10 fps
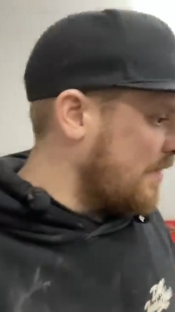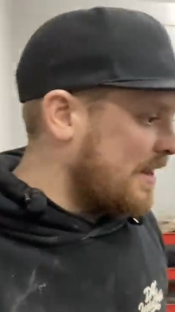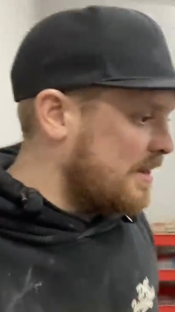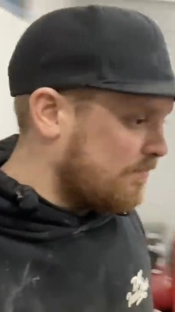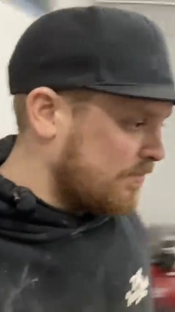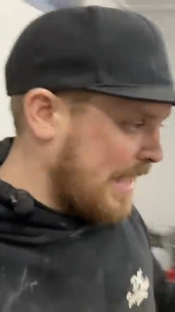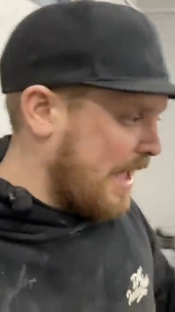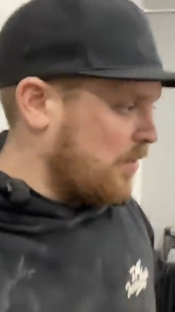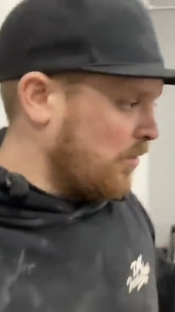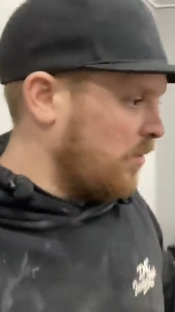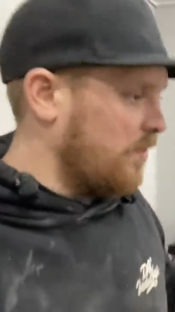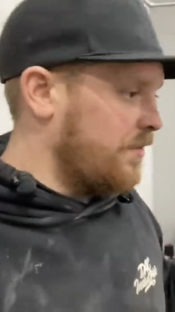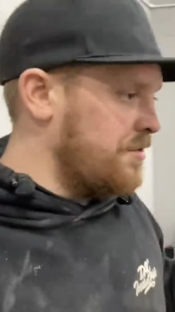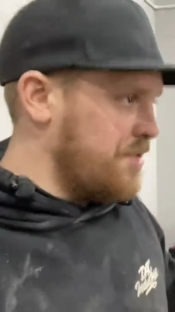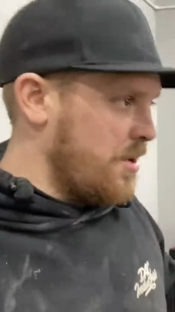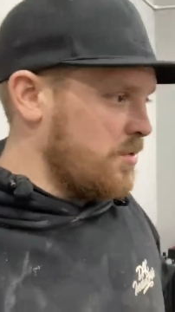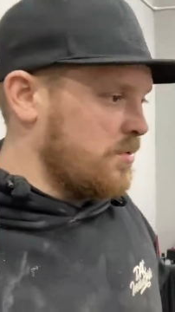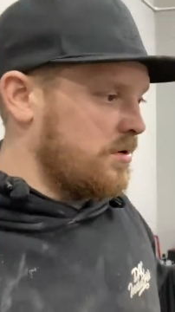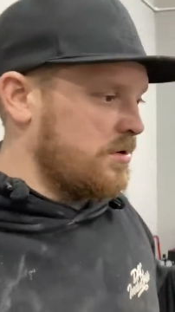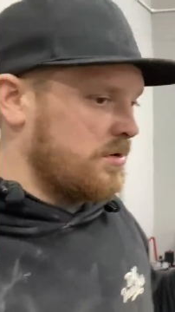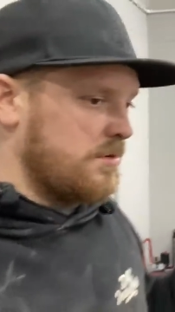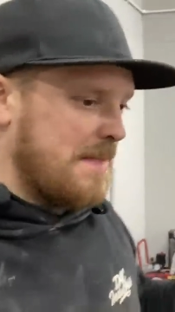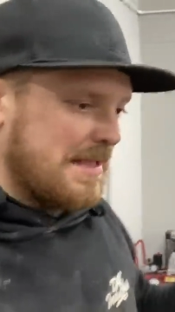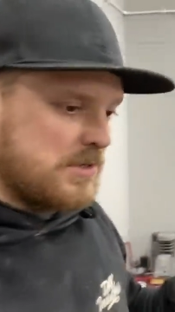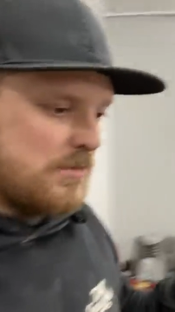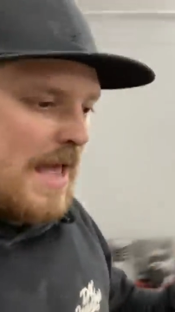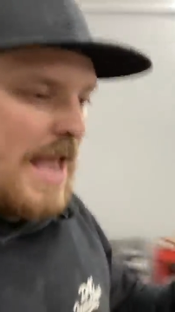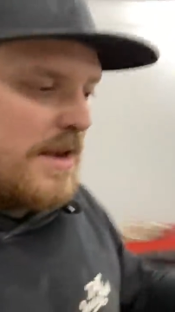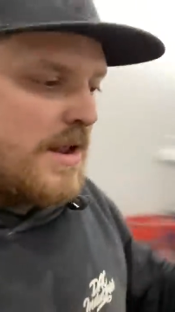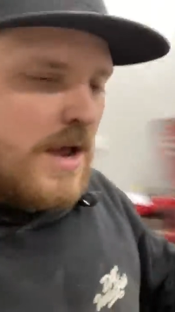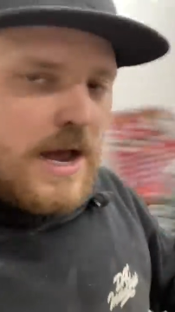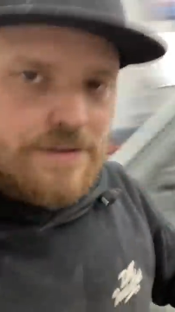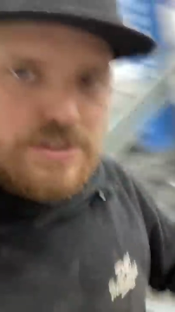then get all of the new metal in. I've